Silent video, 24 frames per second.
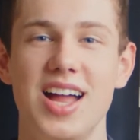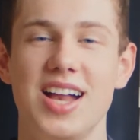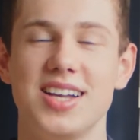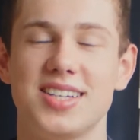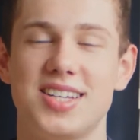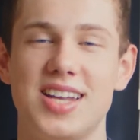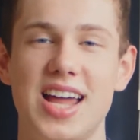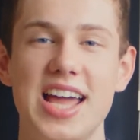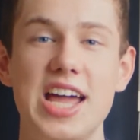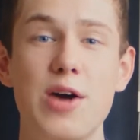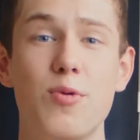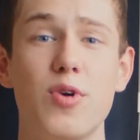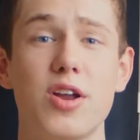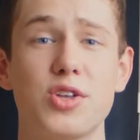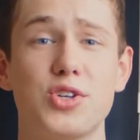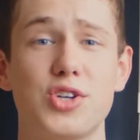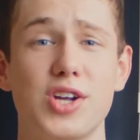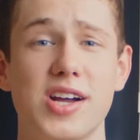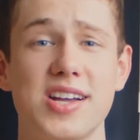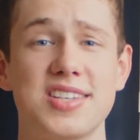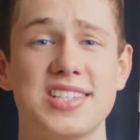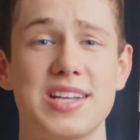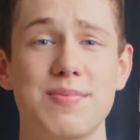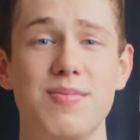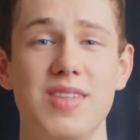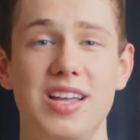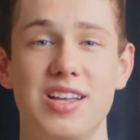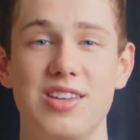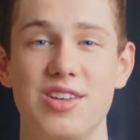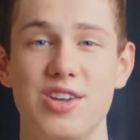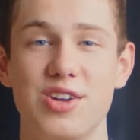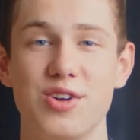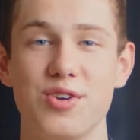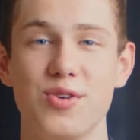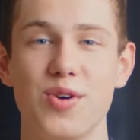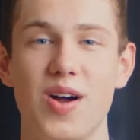Today I want to try something
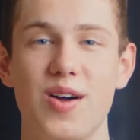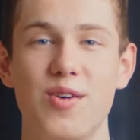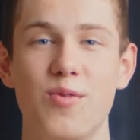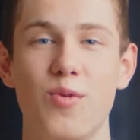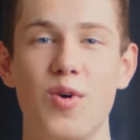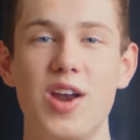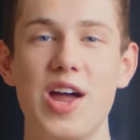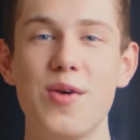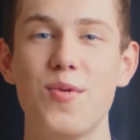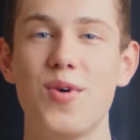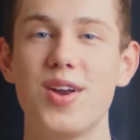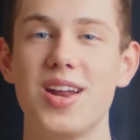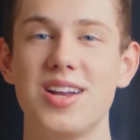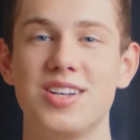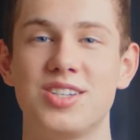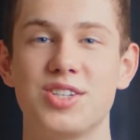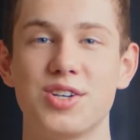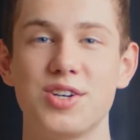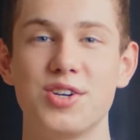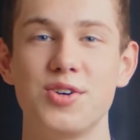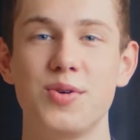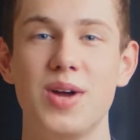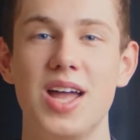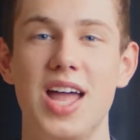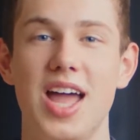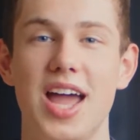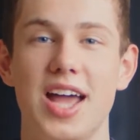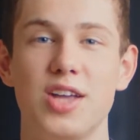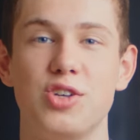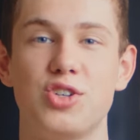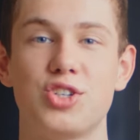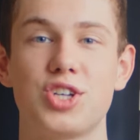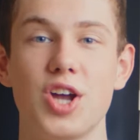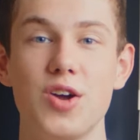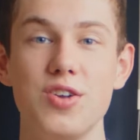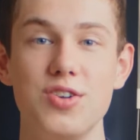new. What I want to do
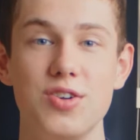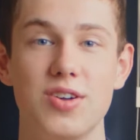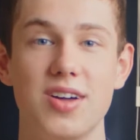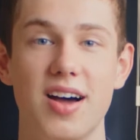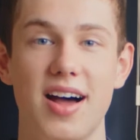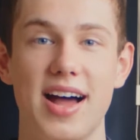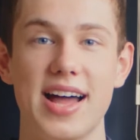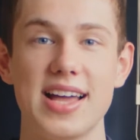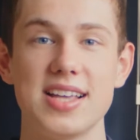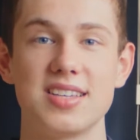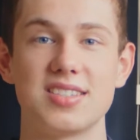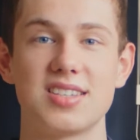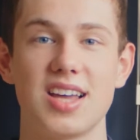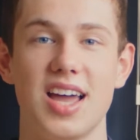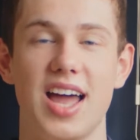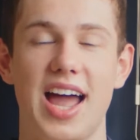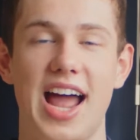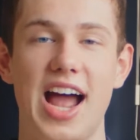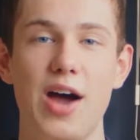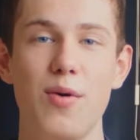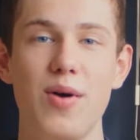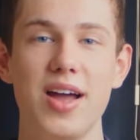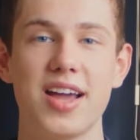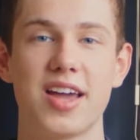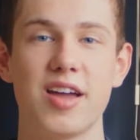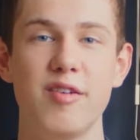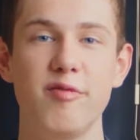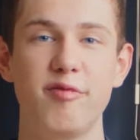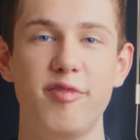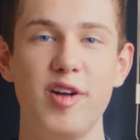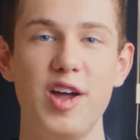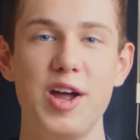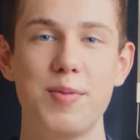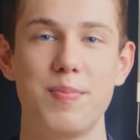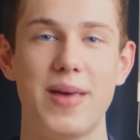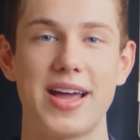is show you guys how I
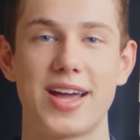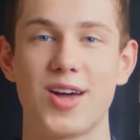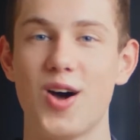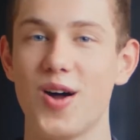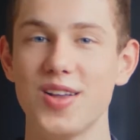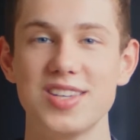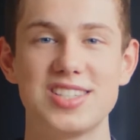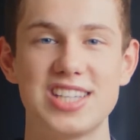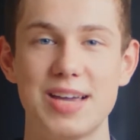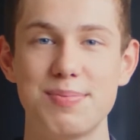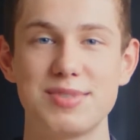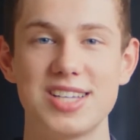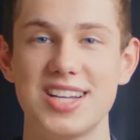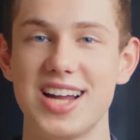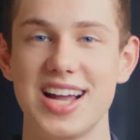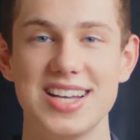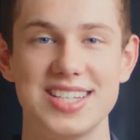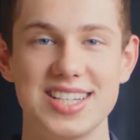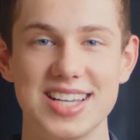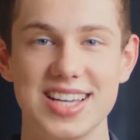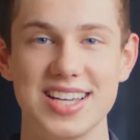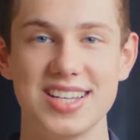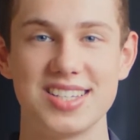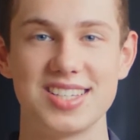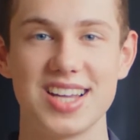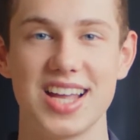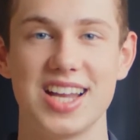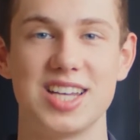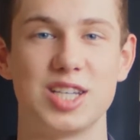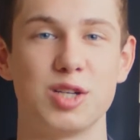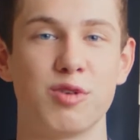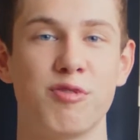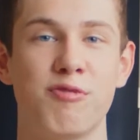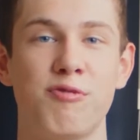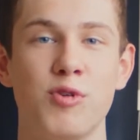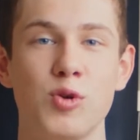convert my concepts and ideas
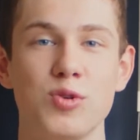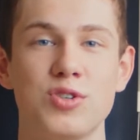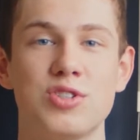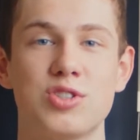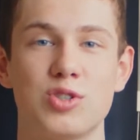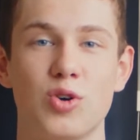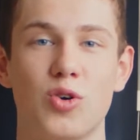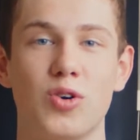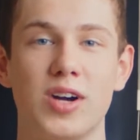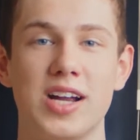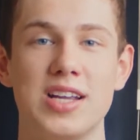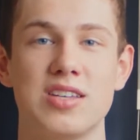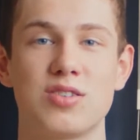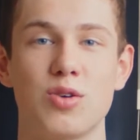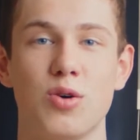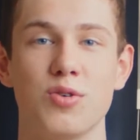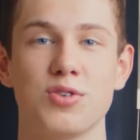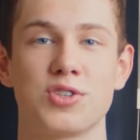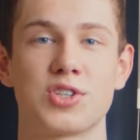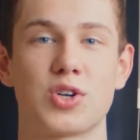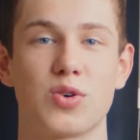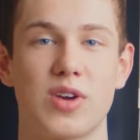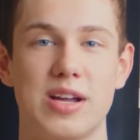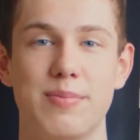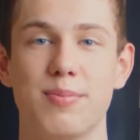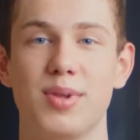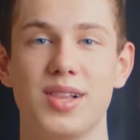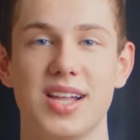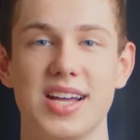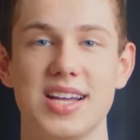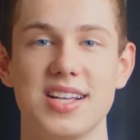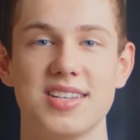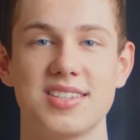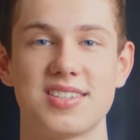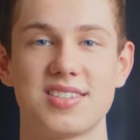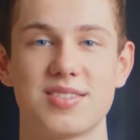into full stories or
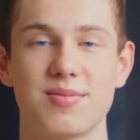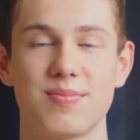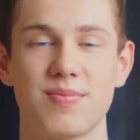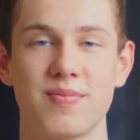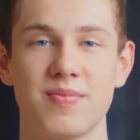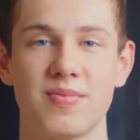screenplays.